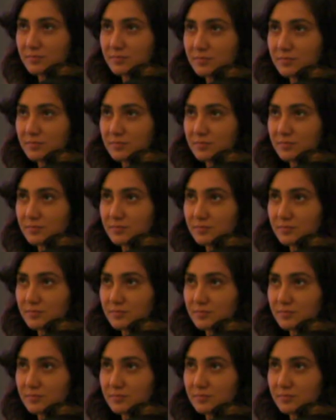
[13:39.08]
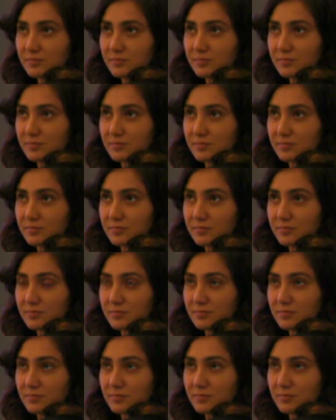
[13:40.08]

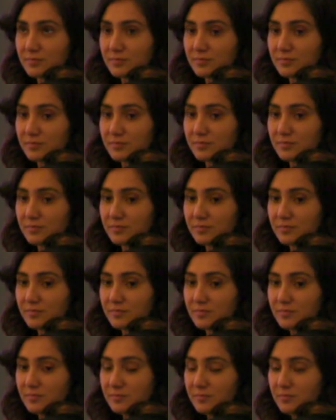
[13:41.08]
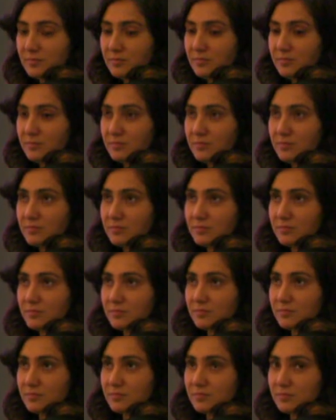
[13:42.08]

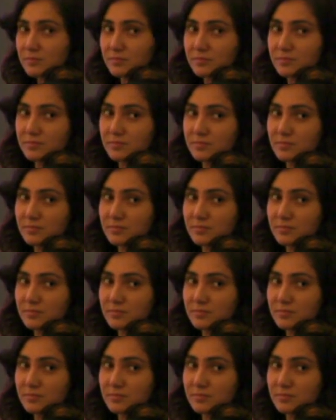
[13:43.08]
No words are spoken by the person on screen.